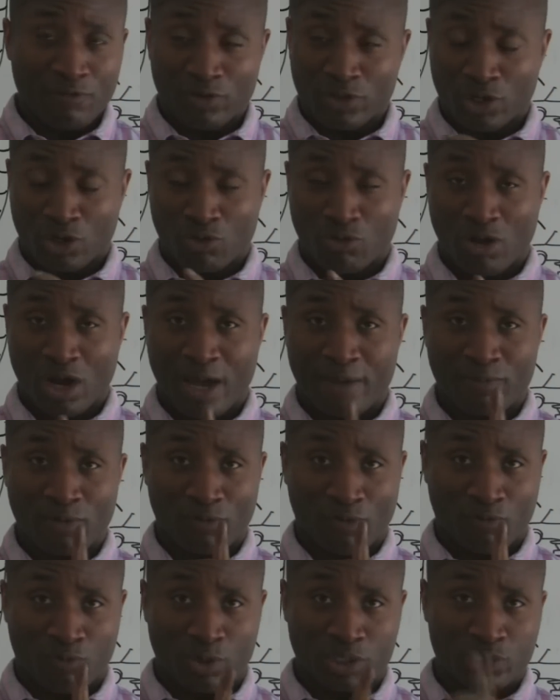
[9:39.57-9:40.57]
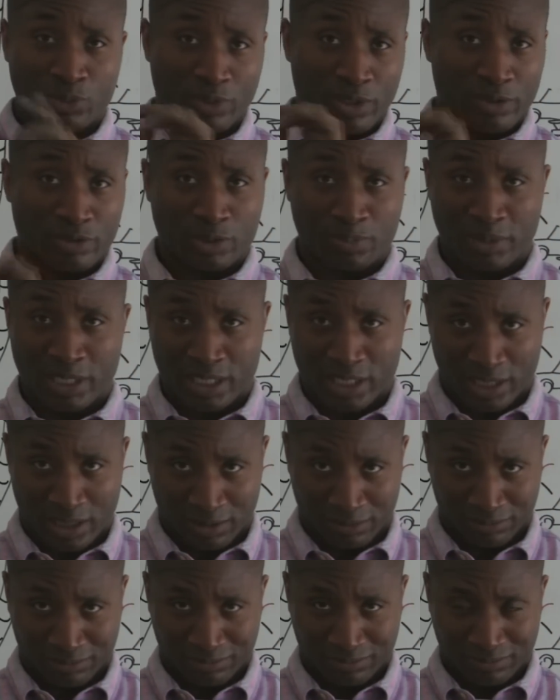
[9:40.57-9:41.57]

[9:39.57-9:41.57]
for the crime of which we are speaking.